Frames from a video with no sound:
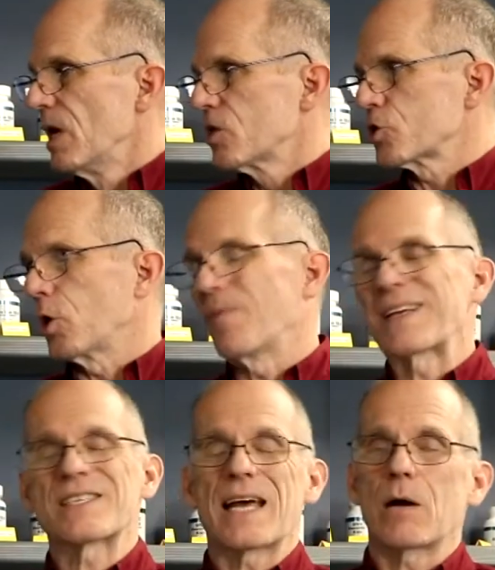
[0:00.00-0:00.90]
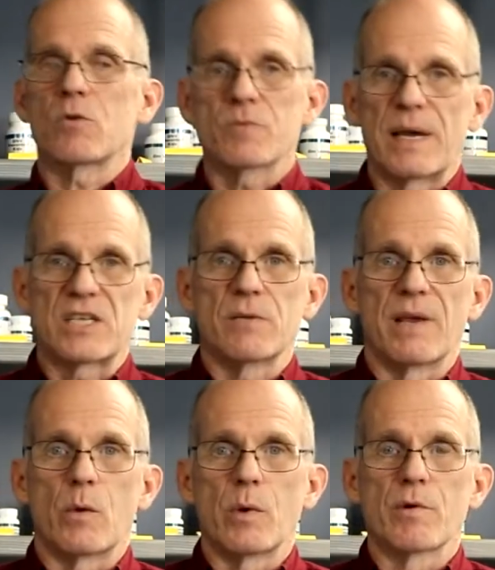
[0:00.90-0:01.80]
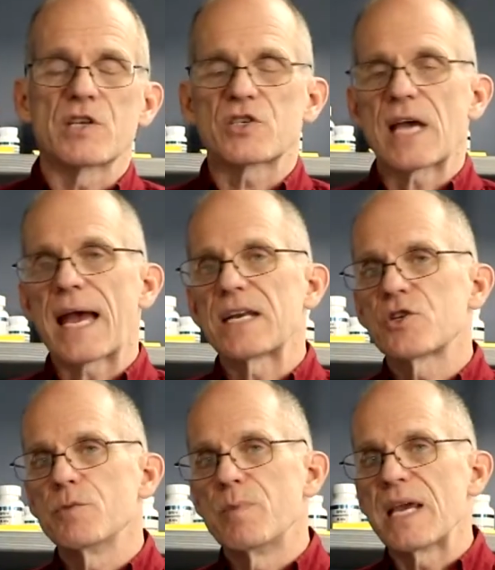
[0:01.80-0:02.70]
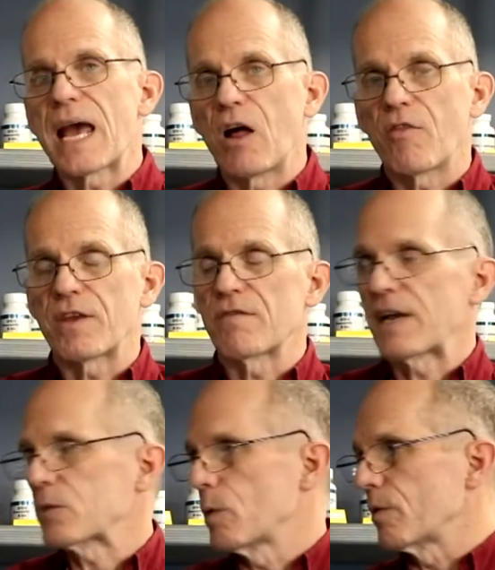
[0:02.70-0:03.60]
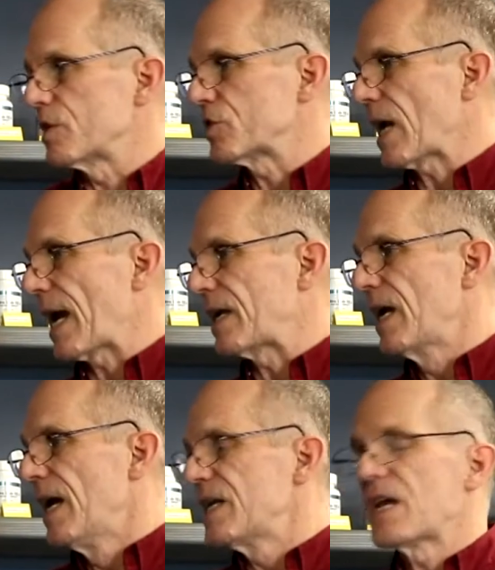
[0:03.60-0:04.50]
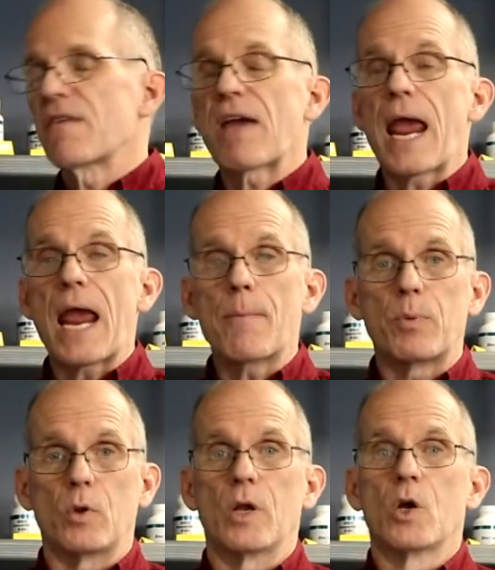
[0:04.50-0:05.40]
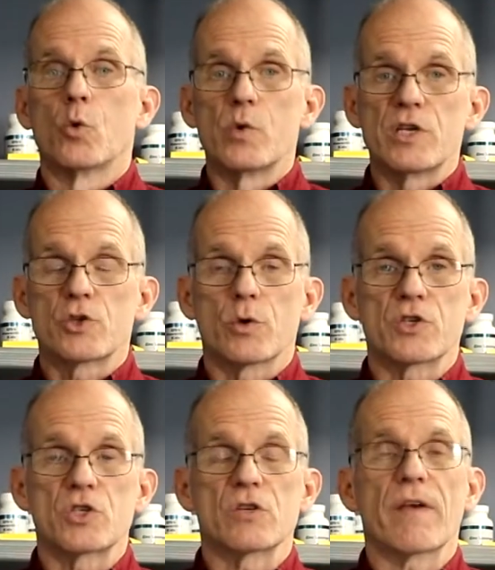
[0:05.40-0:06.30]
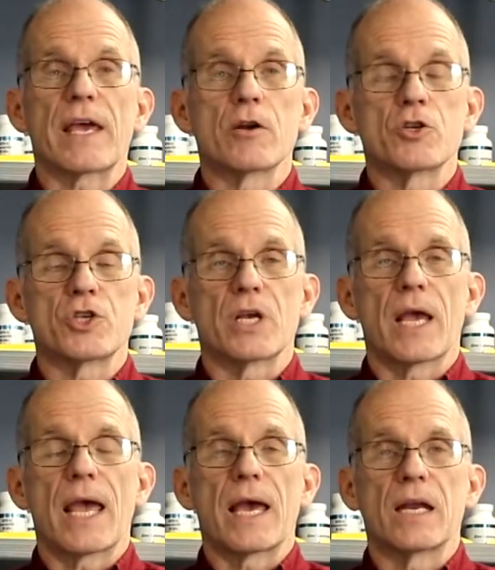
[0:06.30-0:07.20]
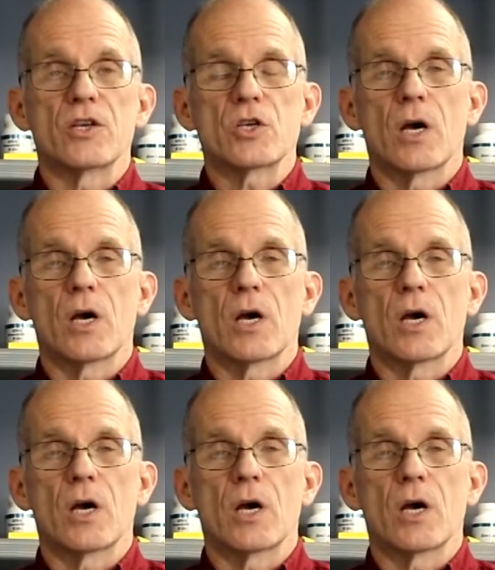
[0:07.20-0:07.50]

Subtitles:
So that's not how it was meant to be. We were designed to be healthy. In fact, we were designed to have ample resources of energy and